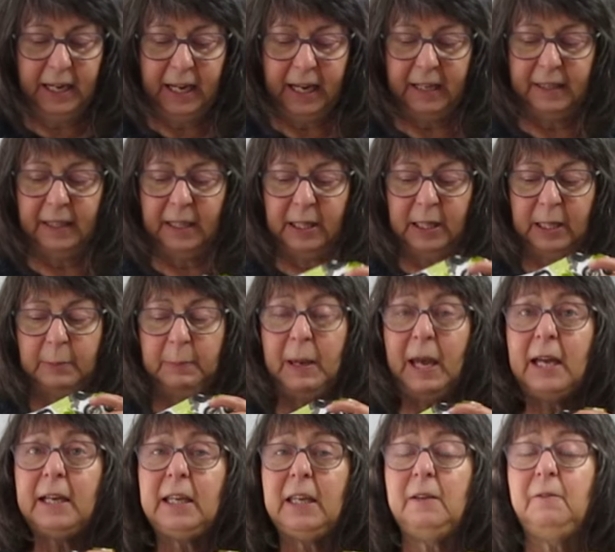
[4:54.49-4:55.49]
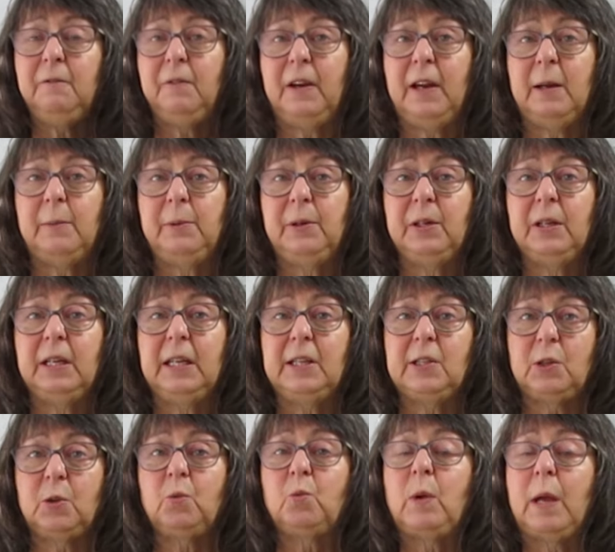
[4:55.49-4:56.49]
And then the backing fabric
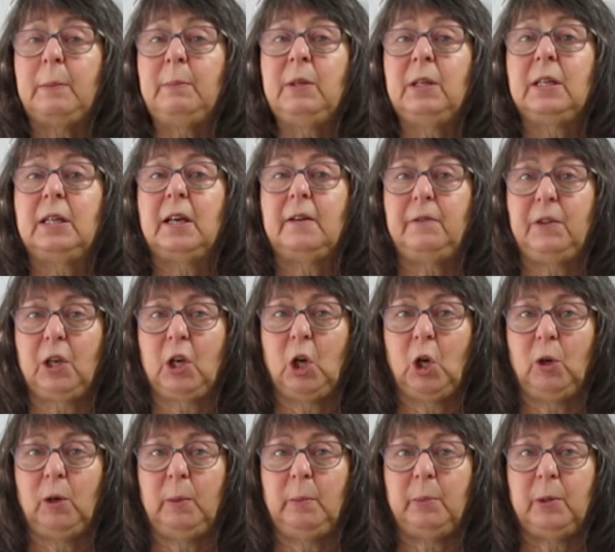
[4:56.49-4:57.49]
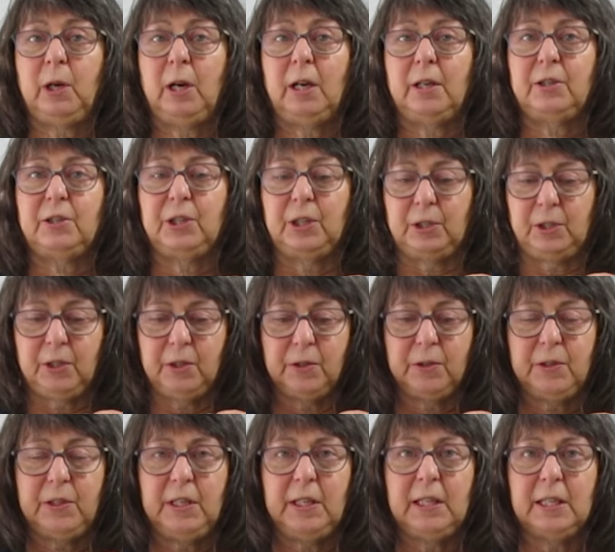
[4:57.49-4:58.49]
is a remnant of the current project. You'll
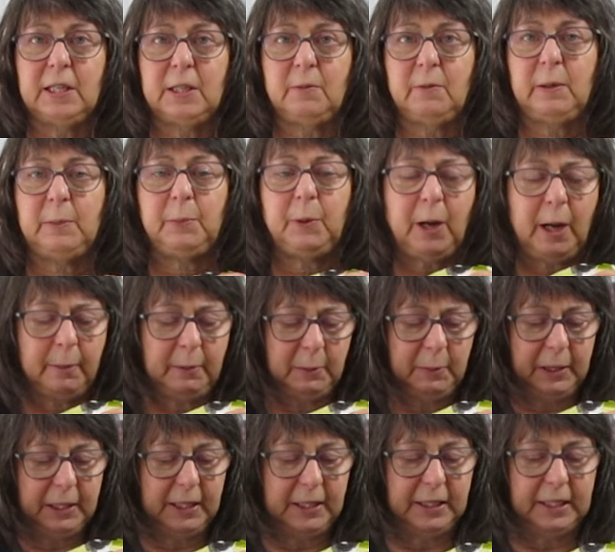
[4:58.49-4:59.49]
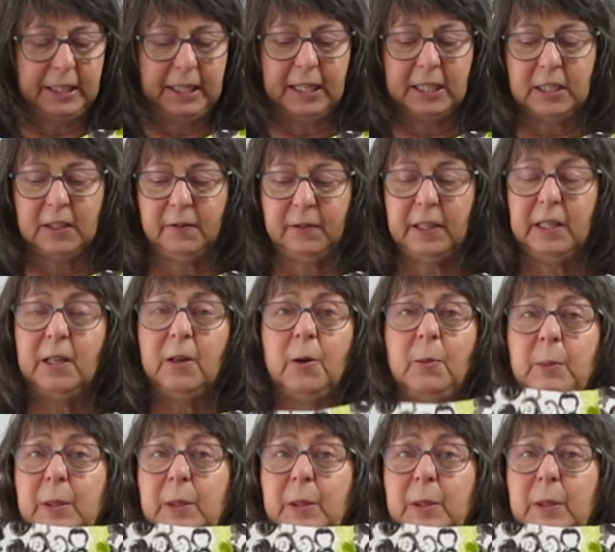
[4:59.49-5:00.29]
see this one probably in the next video,